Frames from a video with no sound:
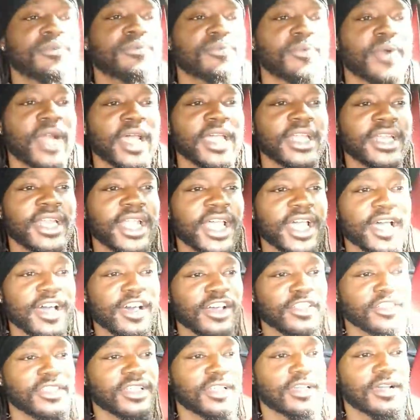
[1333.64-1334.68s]
right
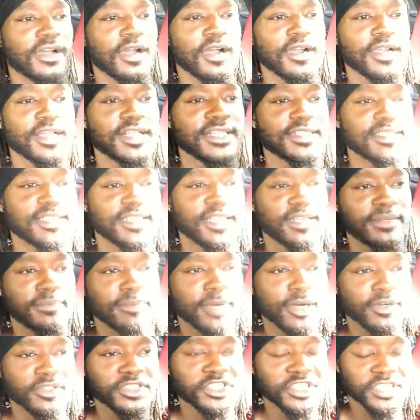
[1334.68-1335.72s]
now the car is in
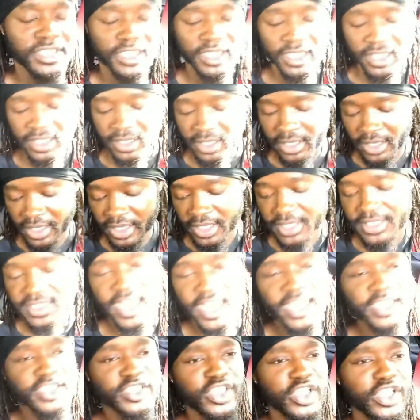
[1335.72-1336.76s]
motion. It's
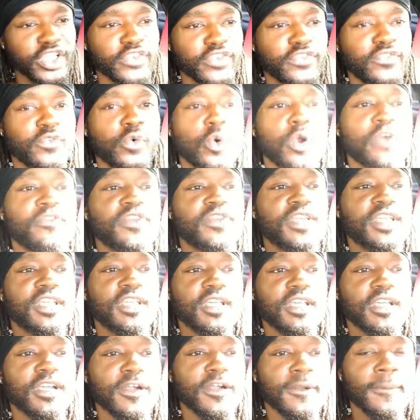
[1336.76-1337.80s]
actually in fourth
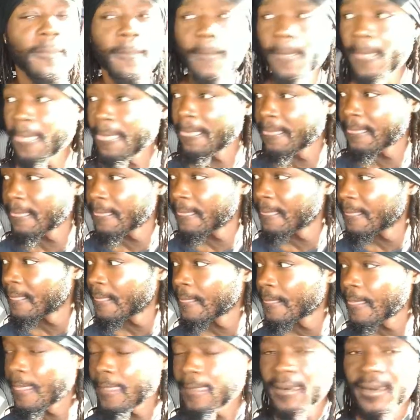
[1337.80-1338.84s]
gear.
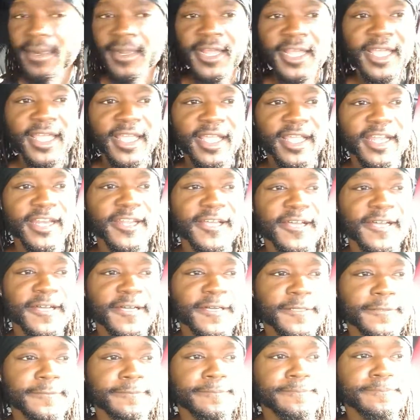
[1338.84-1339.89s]
And
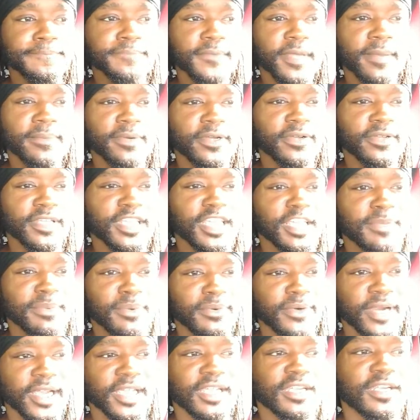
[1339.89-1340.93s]
I'm gonna keep it
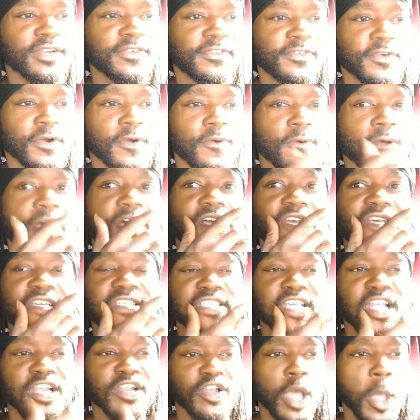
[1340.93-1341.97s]
right here for a while
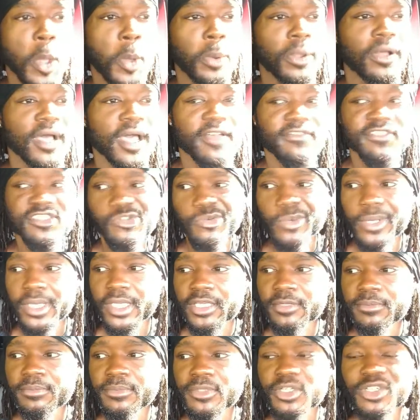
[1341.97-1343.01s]
because I know I'm gonna have to
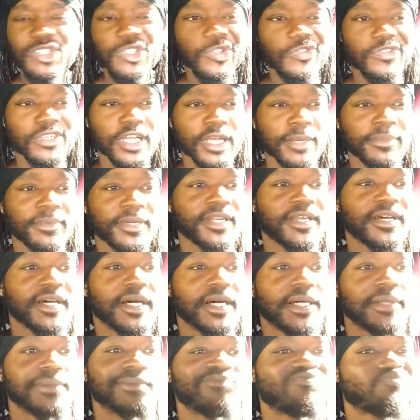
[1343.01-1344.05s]
make a move coming
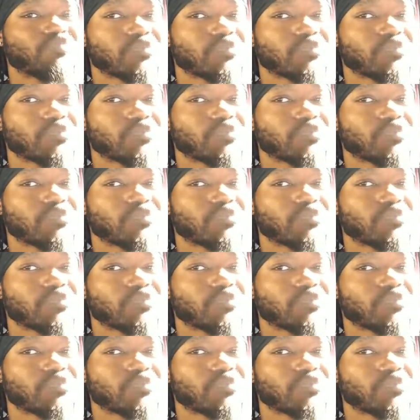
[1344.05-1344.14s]
up.